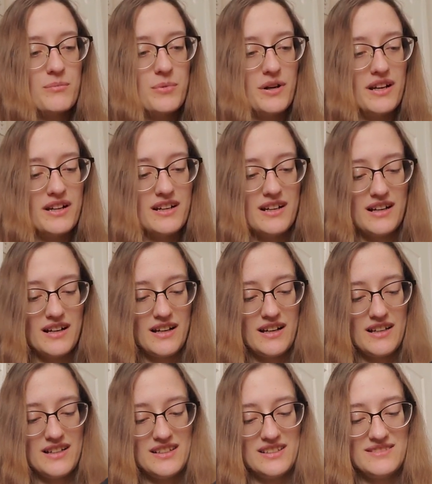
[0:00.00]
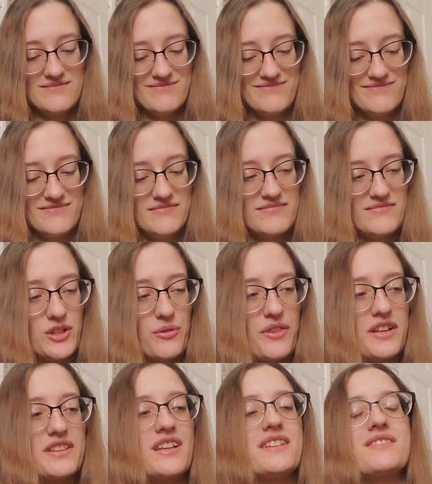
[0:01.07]
but I don't
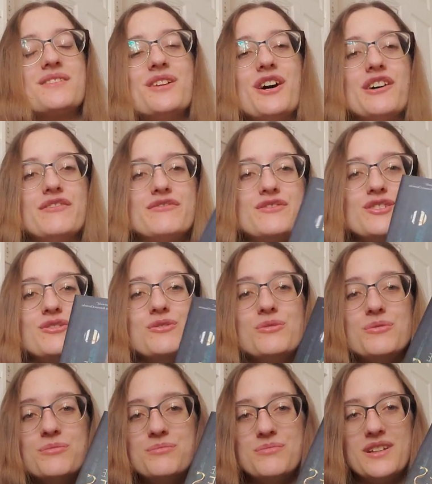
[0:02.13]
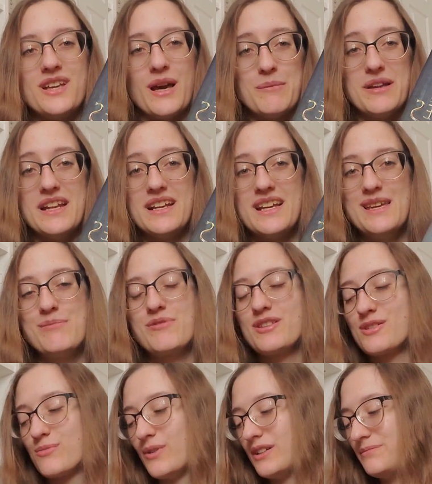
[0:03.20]
think that's enough to get me to keep
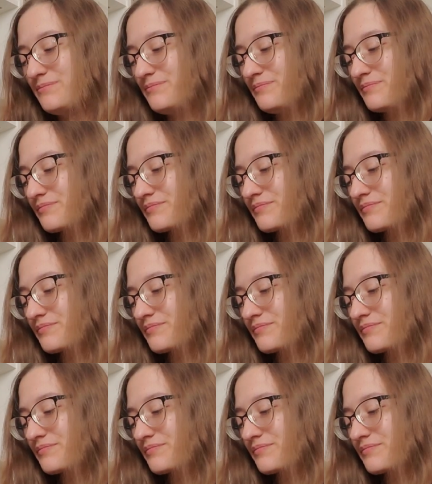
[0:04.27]
this one.